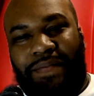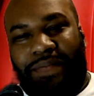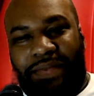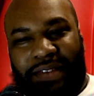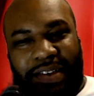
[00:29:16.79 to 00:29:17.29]

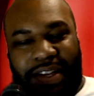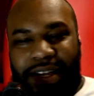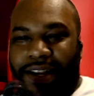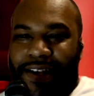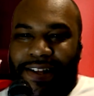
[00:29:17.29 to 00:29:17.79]

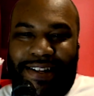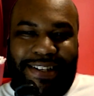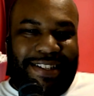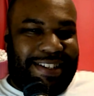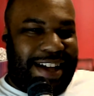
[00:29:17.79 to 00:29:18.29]

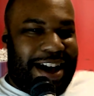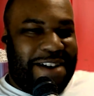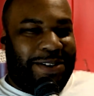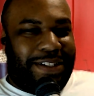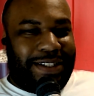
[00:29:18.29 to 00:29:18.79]
I
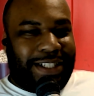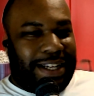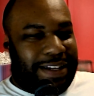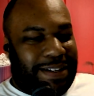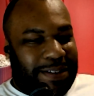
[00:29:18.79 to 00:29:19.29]
was
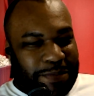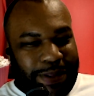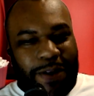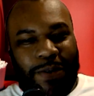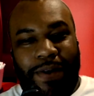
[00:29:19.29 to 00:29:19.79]
like
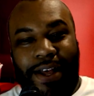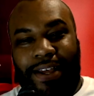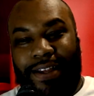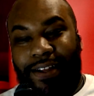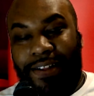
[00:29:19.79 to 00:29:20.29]
blown away
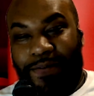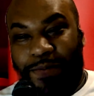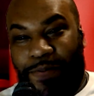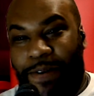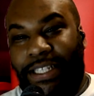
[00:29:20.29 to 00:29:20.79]
the
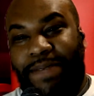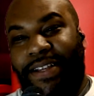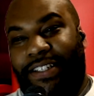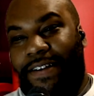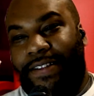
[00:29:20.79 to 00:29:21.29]
first time I
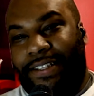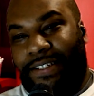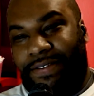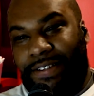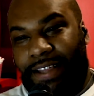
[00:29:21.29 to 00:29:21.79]
saw
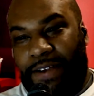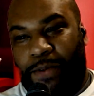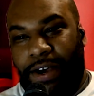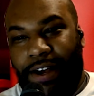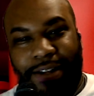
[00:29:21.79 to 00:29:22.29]
this. I was like,
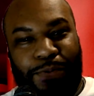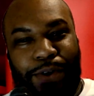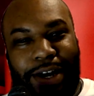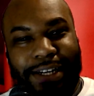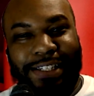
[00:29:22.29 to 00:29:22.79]

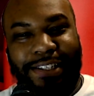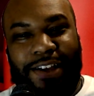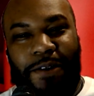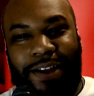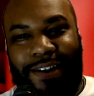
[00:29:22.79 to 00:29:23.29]
what is
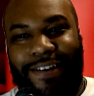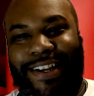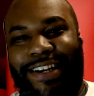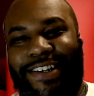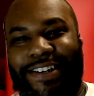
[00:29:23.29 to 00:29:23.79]
going on
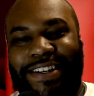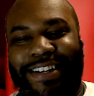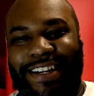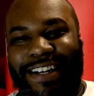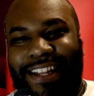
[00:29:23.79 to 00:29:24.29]
here?
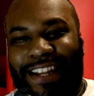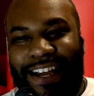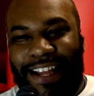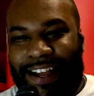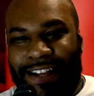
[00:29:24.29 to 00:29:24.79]

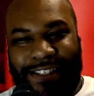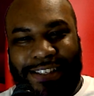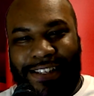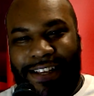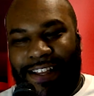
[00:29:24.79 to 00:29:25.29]
Like,
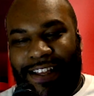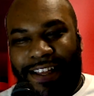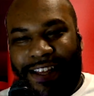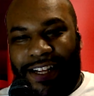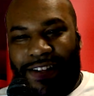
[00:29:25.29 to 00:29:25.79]
because
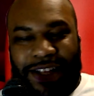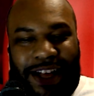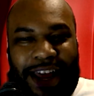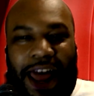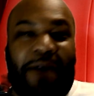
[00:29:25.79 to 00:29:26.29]

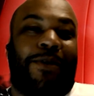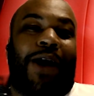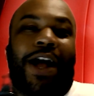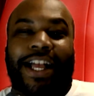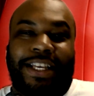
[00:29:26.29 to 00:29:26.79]

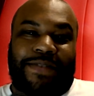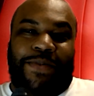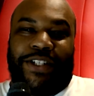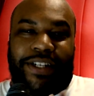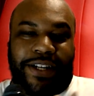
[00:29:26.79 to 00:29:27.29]
I guess we
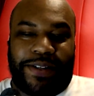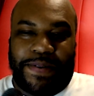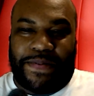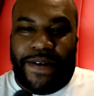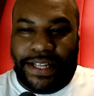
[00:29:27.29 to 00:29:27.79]
shouldn't go too
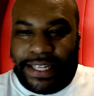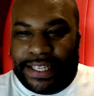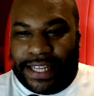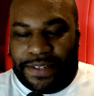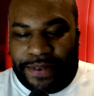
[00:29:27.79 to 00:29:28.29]
far into it, because
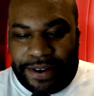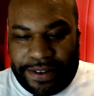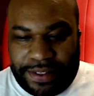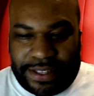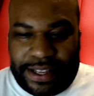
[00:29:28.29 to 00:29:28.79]

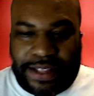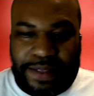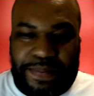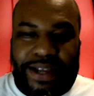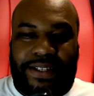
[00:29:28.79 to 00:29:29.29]
that's like the
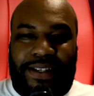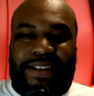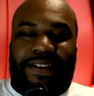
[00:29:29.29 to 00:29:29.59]
biggest